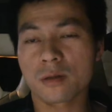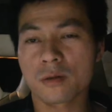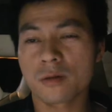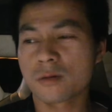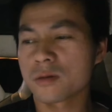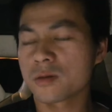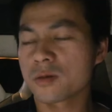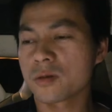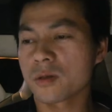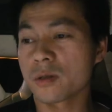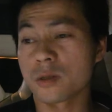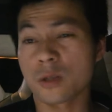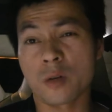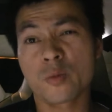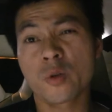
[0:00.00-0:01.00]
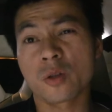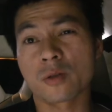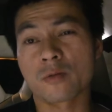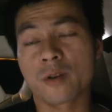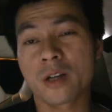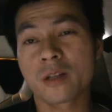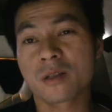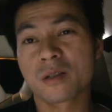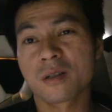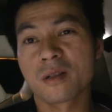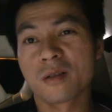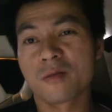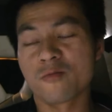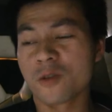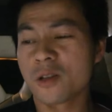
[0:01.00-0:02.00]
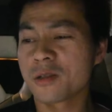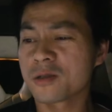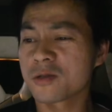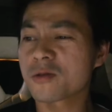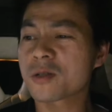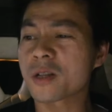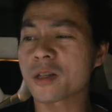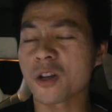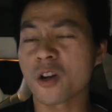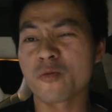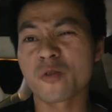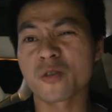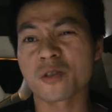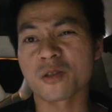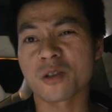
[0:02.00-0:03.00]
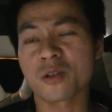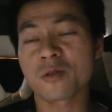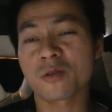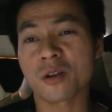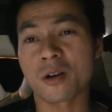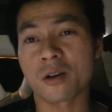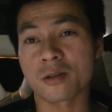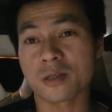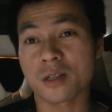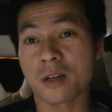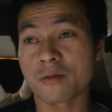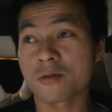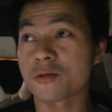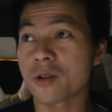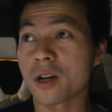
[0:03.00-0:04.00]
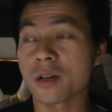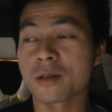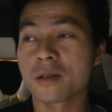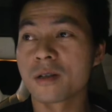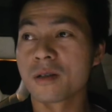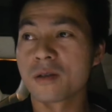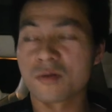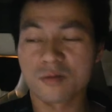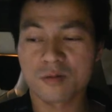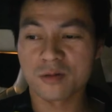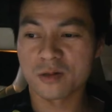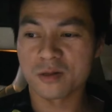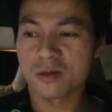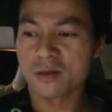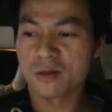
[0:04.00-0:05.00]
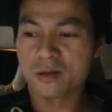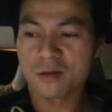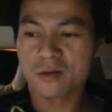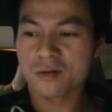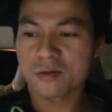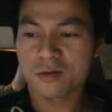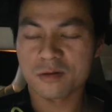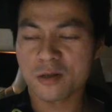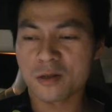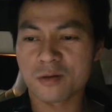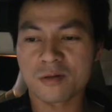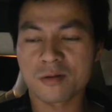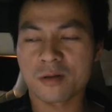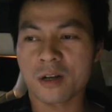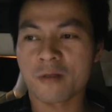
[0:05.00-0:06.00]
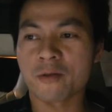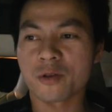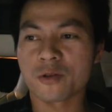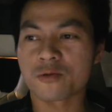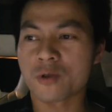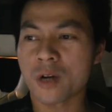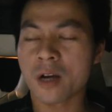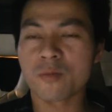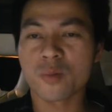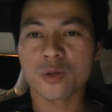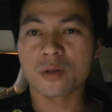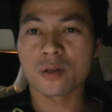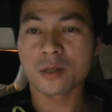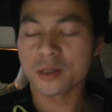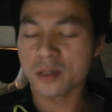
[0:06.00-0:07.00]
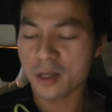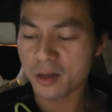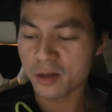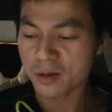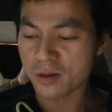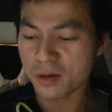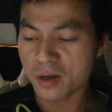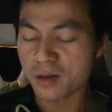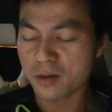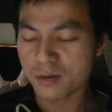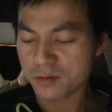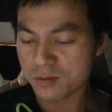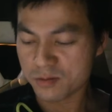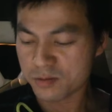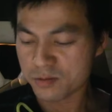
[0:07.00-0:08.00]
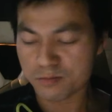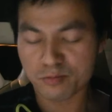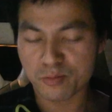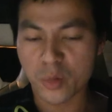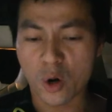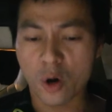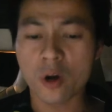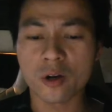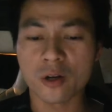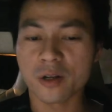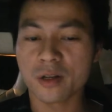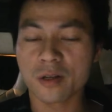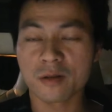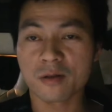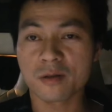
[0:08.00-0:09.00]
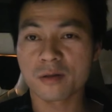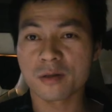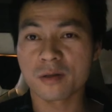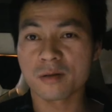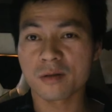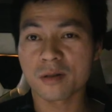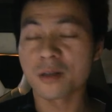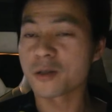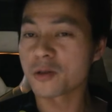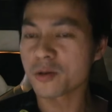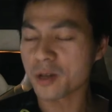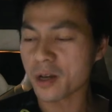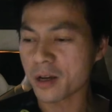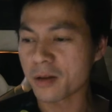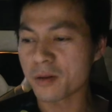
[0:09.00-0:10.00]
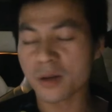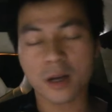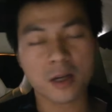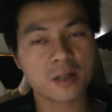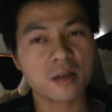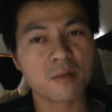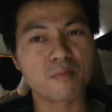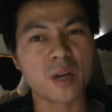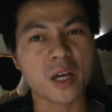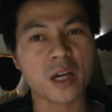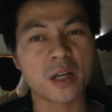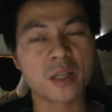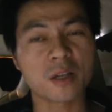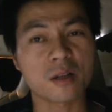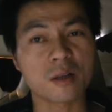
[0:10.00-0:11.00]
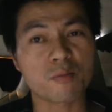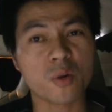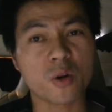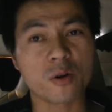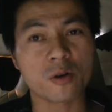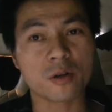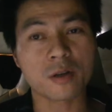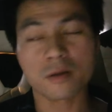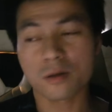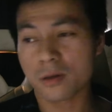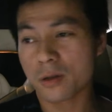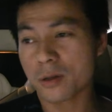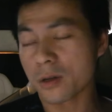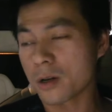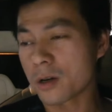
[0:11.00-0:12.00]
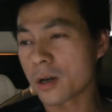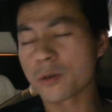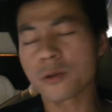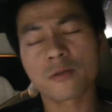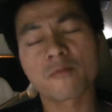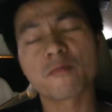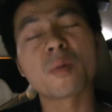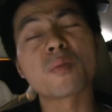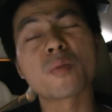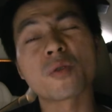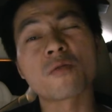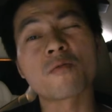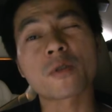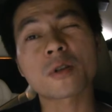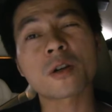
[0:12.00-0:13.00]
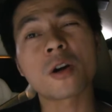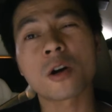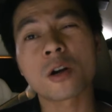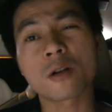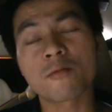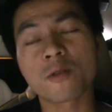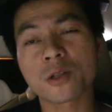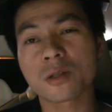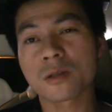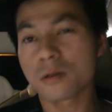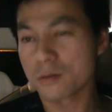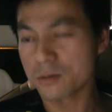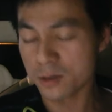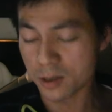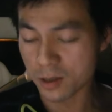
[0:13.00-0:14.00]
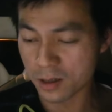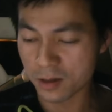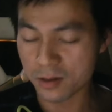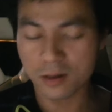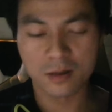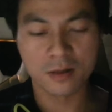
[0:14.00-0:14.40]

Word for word: It's, it's obvious, right? Well, it's not that obvious on other cars I tried. Because then I want to drive, but it's still in, in park. And, and it's not that, uh, actually a mechanical park in the other car. I don't remember what car it was. Yeah.